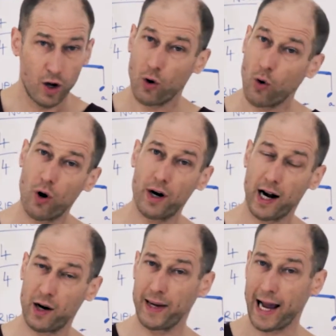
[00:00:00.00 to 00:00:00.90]
or
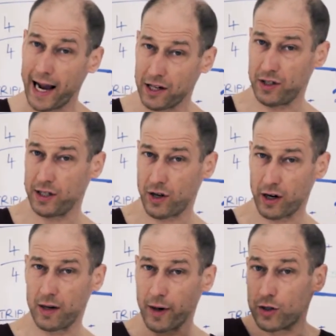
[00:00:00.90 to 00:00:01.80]
are we actually
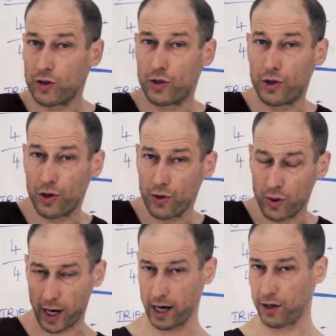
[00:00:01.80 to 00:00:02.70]
talking about
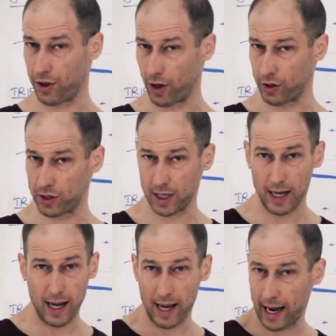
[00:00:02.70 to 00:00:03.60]
true 8th notes
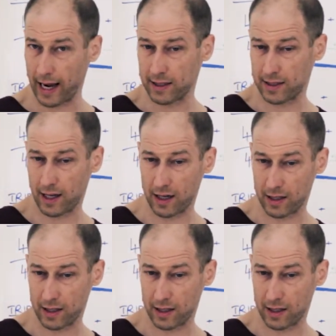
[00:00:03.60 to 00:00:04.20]
as in a